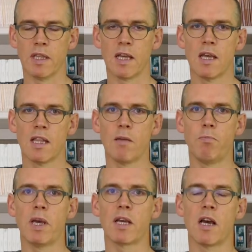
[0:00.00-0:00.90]
They
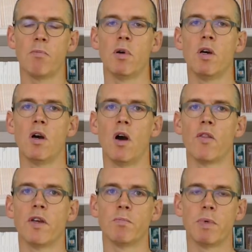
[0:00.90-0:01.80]
pick up on
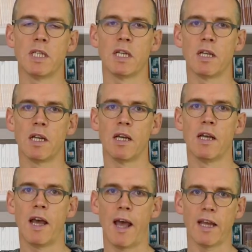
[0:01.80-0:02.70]
those particular
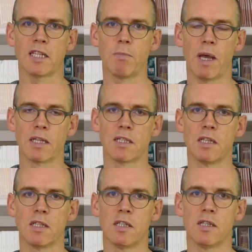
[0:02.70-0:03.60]
aspects
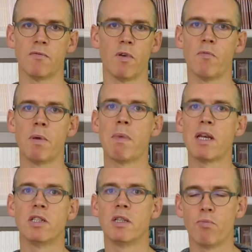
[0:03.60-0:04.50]
that have been
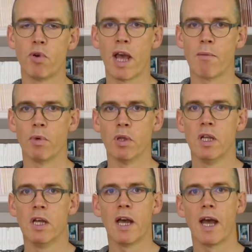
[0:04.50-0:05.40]
mentioned in the preamble,
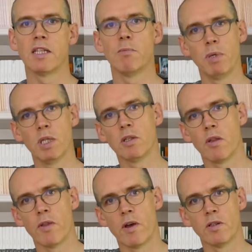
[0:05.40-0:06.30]
and you build
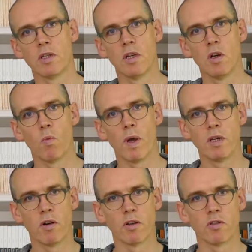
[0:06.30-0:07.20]
on those when
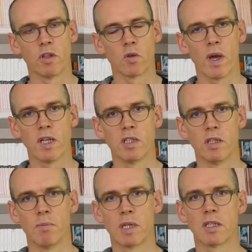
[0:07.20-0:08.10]
you're answering the
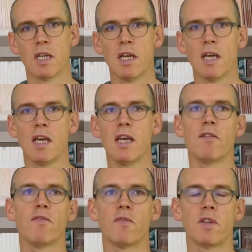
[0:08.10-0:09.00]
question. Because
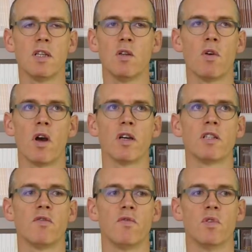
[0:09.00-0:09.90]
if you're
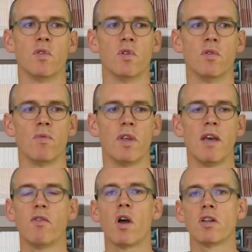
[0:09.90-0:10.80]
asked
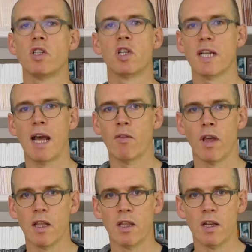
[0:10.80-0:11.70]
to just
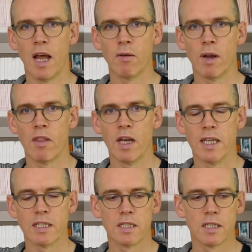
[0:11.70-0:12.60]
outline the
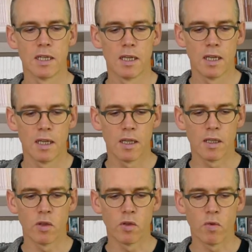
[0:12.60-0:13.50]
lists,
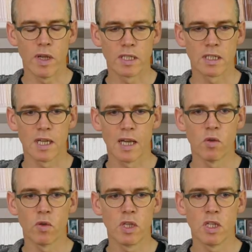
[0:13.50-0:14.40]
the risks, and
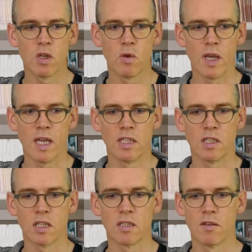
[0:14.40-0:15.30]
all you do is
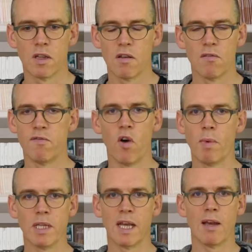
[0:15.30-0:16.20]
just
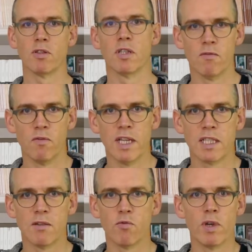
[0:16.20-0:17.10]
vomit out a
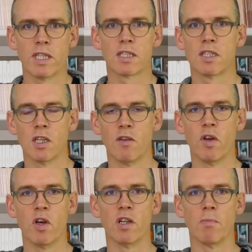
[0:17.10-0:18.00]
list of risks that you've
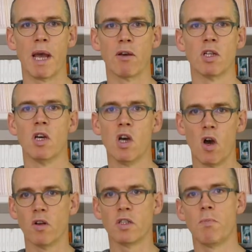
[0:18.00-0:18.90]
heard about
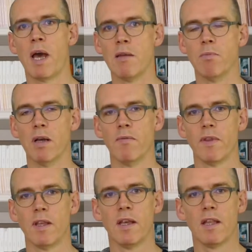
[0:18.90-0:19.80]
onto paper,
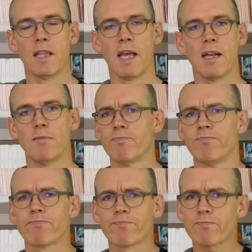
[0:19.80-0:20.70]
then
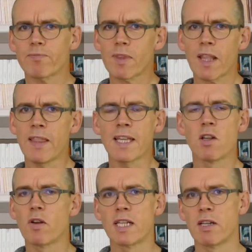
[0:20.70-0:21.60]
that's
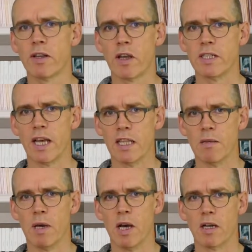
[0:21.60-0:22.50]
not necessarily going to get you the
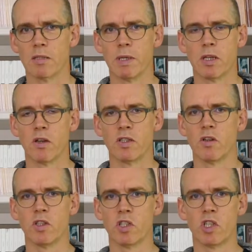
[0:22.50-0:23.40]
marks, because
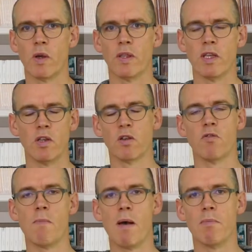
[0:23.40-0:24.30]
you're just showing that you can
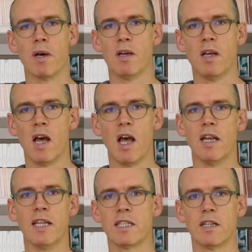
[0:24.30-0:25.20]
remember a
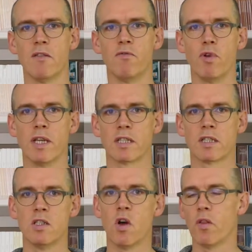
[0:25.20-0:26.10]
list of
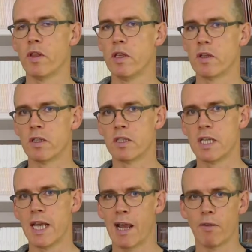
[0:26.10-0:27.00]
risks, not that you can
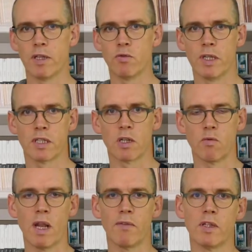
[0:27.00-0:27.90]
see how these risks are
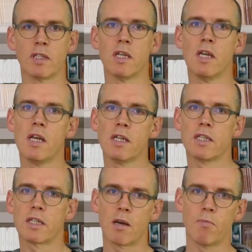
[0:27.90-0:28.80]
relevant to
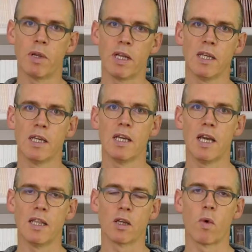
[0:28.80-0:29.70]
the company
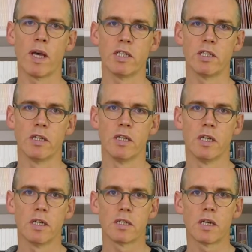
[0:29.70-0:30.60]
in the question.
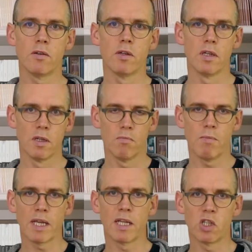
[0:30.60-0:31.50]
So
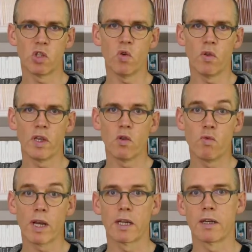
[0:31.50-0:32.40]
making sure that you
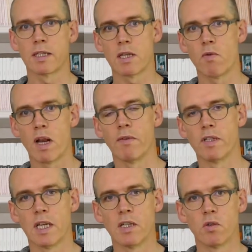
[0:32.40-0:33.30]
recognise that
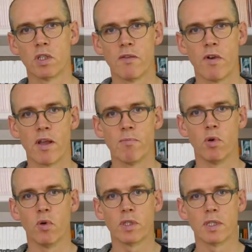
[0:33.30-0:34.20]
relevance is also very
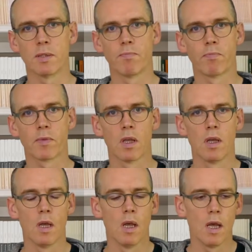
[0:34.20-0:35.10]
important.
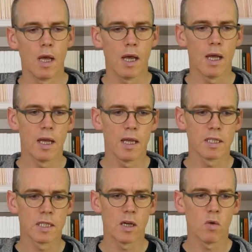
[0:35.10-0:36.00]

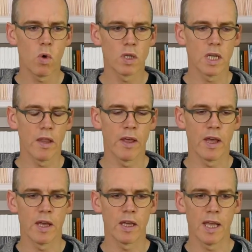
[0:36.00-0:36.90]
So what
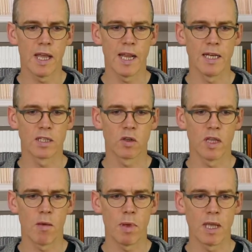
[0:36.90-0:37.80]
other hints could
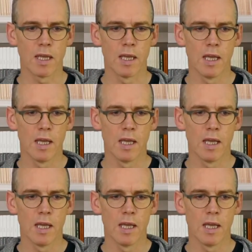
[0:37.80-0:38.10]
there be?